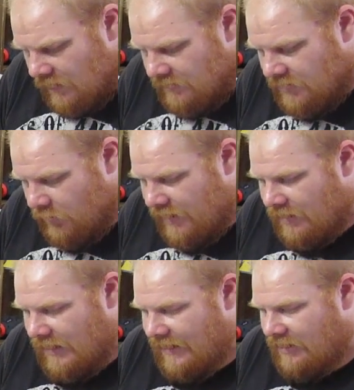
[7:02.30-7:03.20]
doing
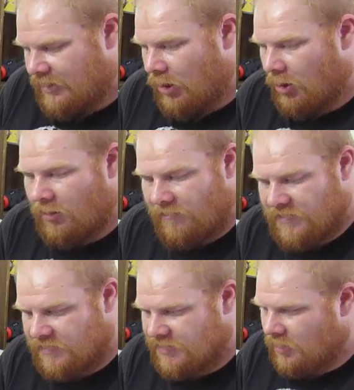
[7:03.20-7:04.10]
like curved
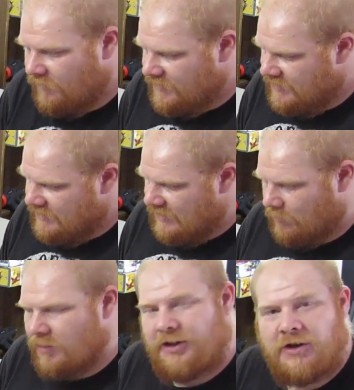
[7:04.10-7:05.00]
surfaces, like
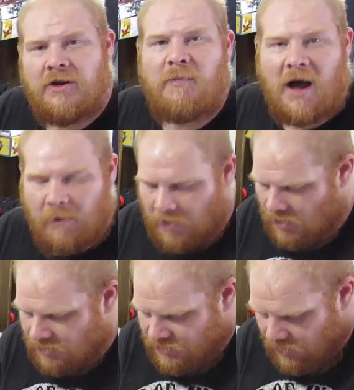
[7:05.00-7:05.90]
when you do the pommel,
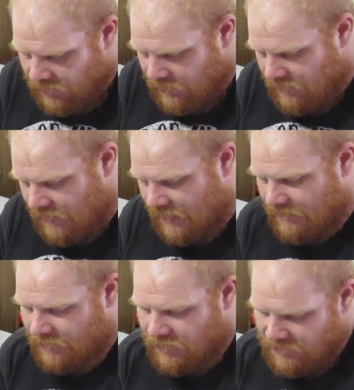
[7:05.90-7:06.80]
I'll show you,
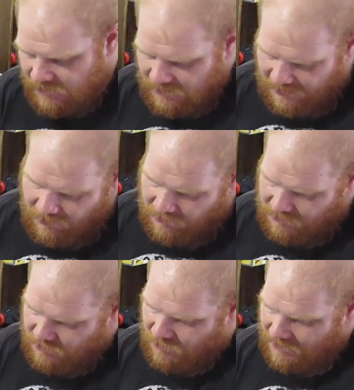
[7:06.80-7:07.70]
and you can
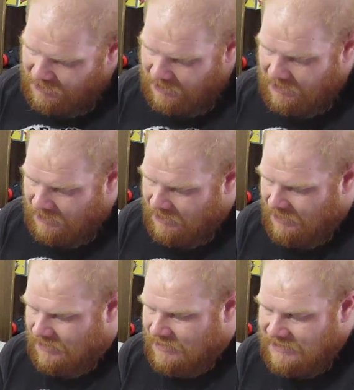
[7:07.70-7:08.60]
stretch it
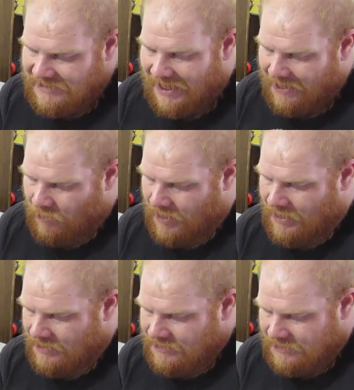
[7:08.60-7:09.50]

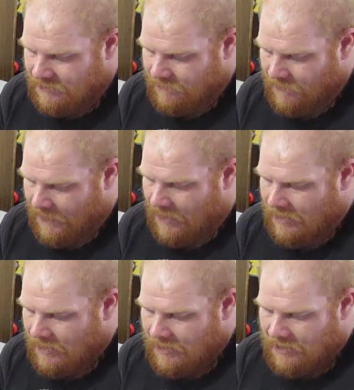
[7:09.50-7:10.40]
sideways.
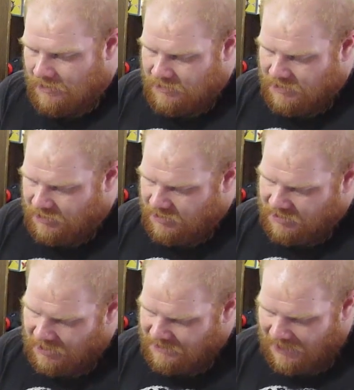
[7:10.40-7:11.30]
And if you just
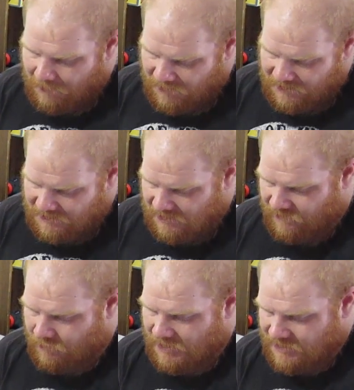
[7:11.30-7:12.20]
start taping this son of
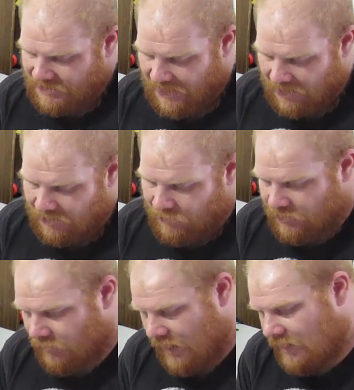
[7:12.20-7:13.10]
a bitch down, and then
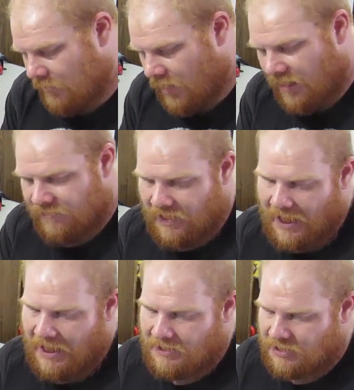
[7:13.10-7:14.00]
you end up off the
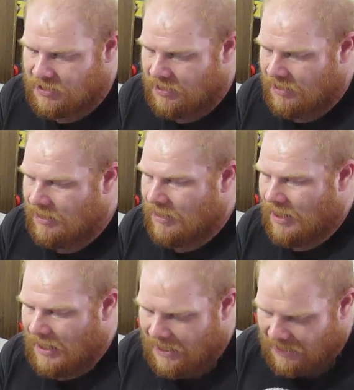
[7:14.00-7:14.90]
edge,
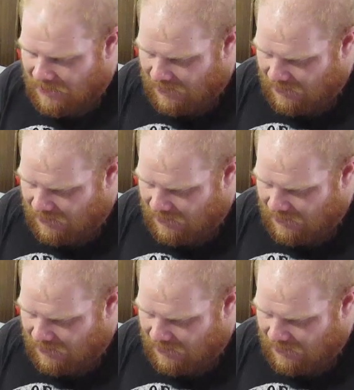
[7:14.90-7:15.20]
I